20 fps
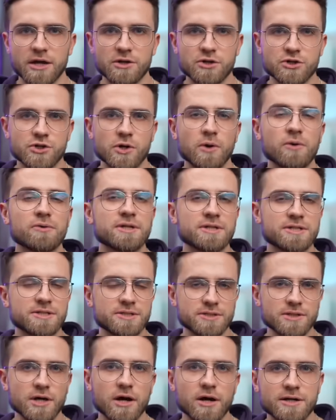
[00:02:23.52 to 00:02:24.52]
and show the
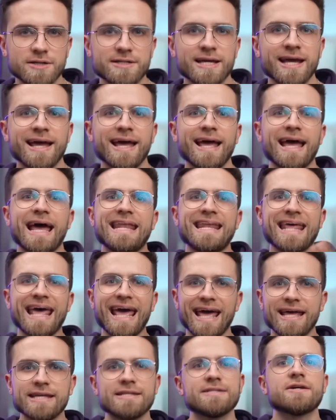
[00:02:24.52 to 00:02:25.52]
start and
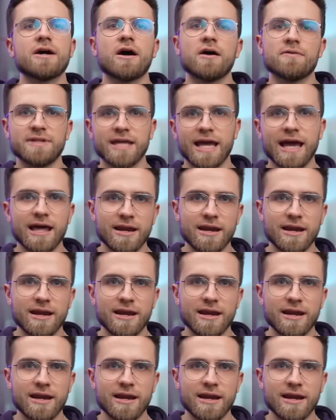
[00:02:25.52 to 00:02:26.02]
end of the